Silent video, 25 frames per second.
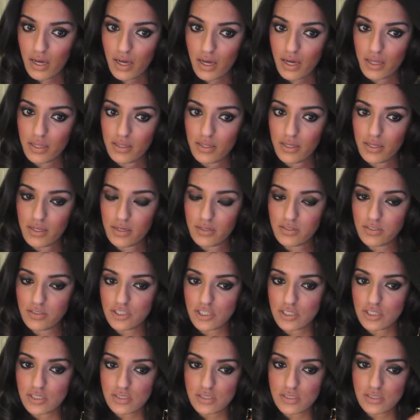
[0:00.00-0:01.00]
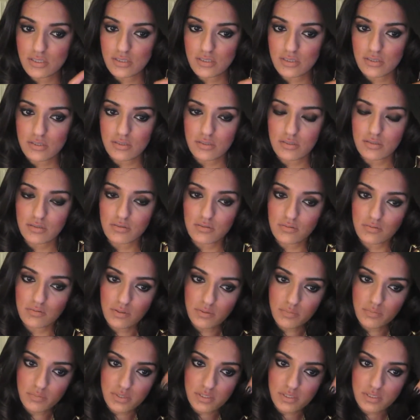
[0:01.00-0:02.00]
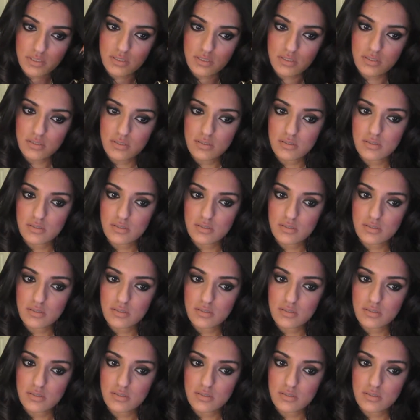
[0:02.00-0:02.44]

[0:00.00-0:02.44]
and then just, whoops,